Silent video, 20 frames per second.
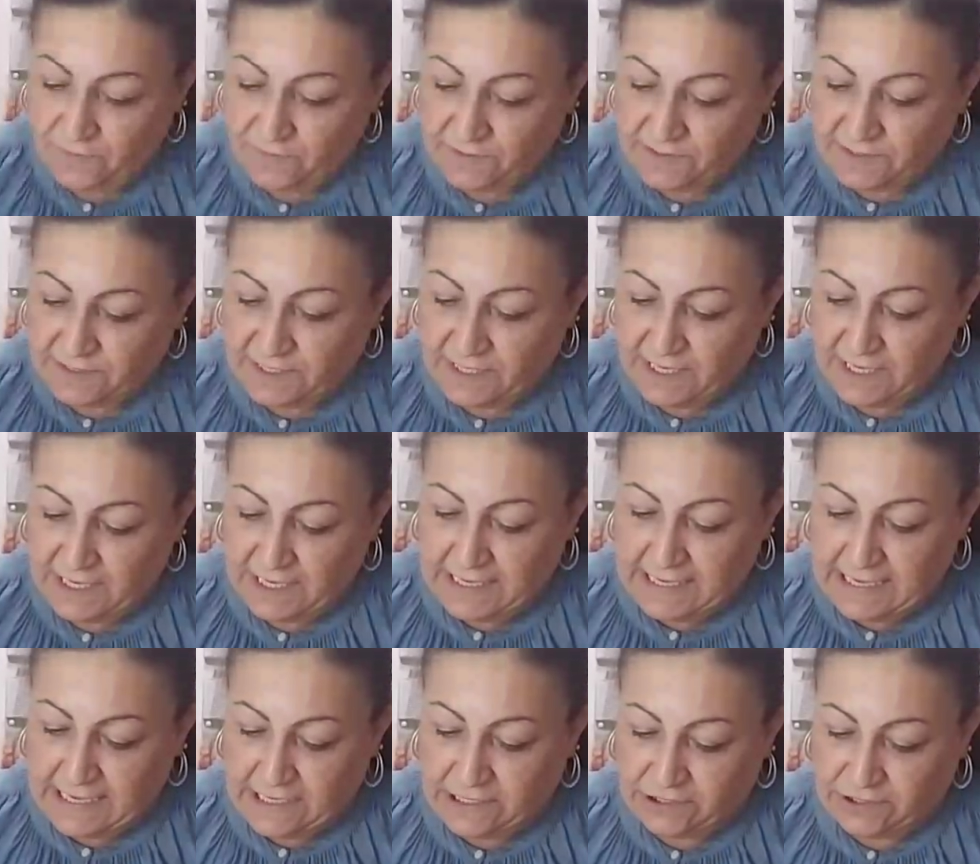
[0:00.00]
see
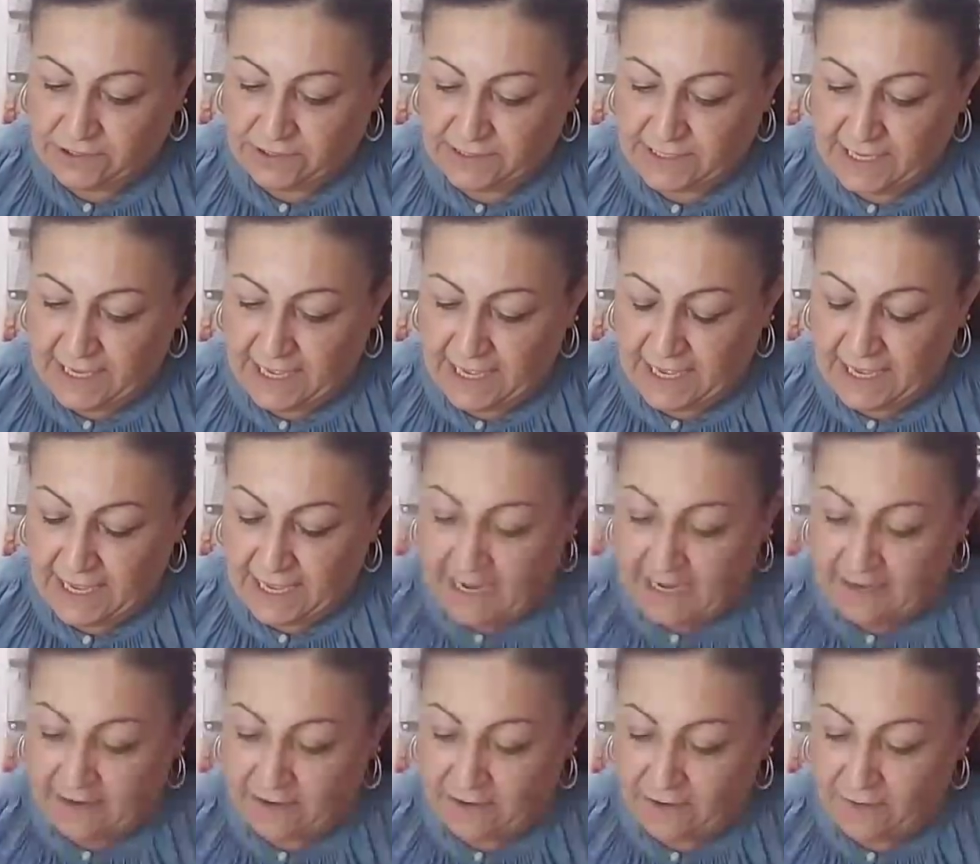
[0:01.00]
each day,
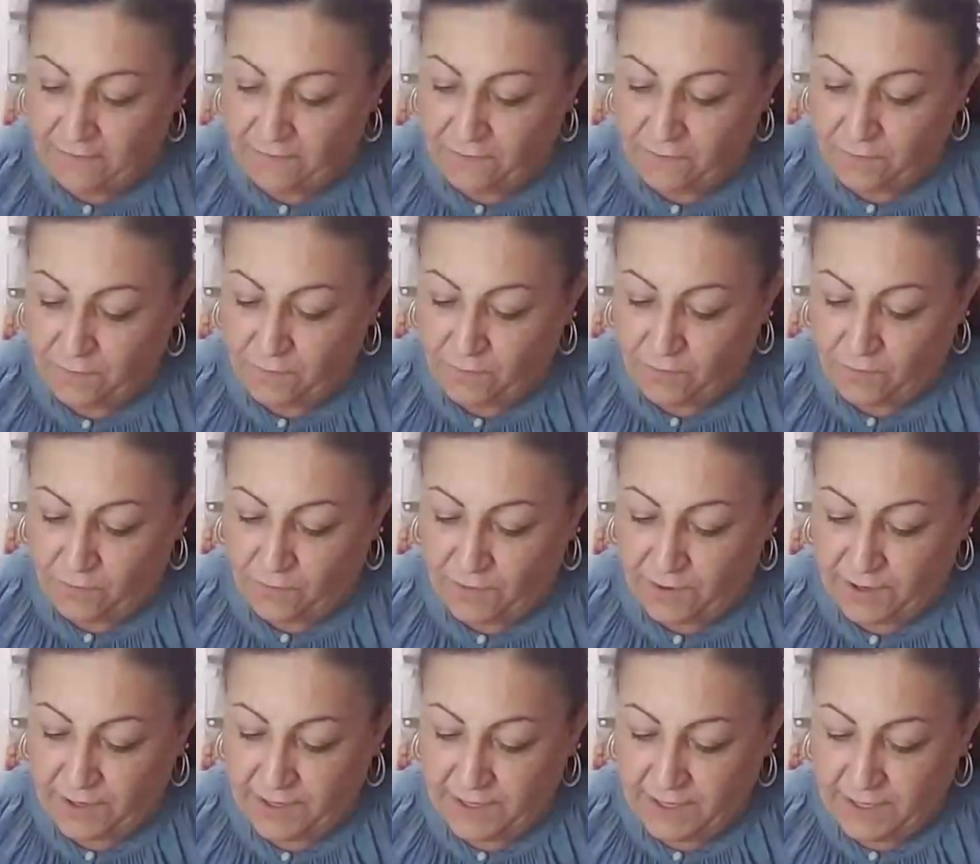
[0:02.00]
I love you
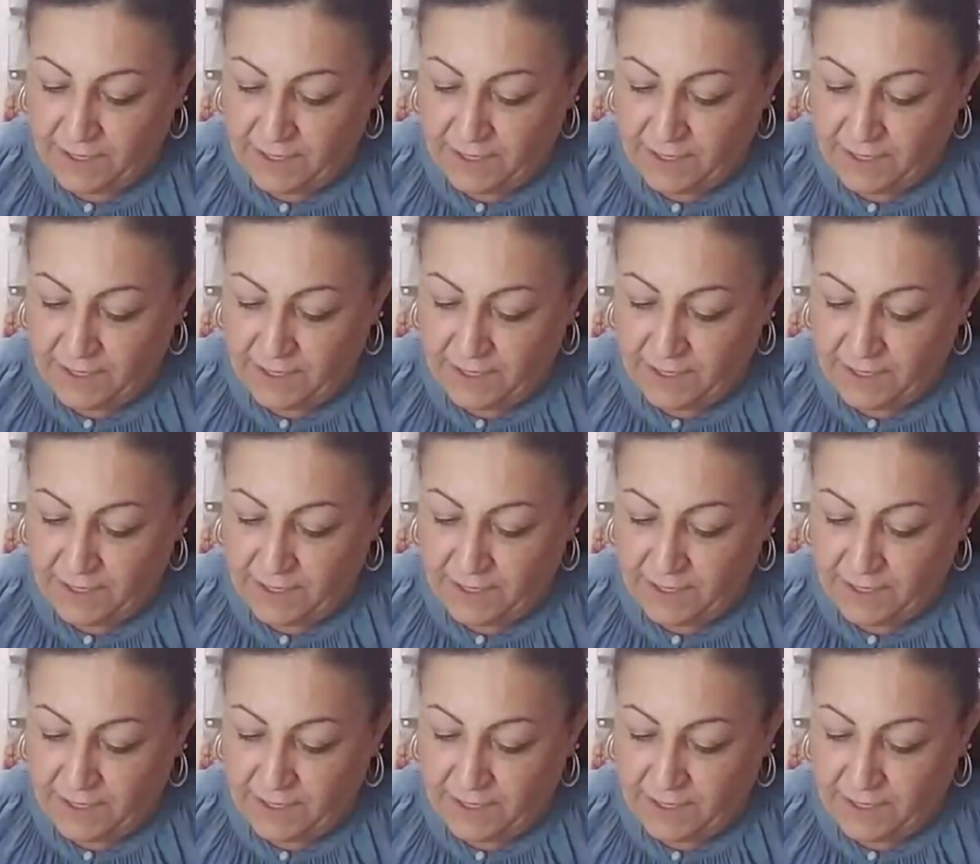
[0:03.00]
more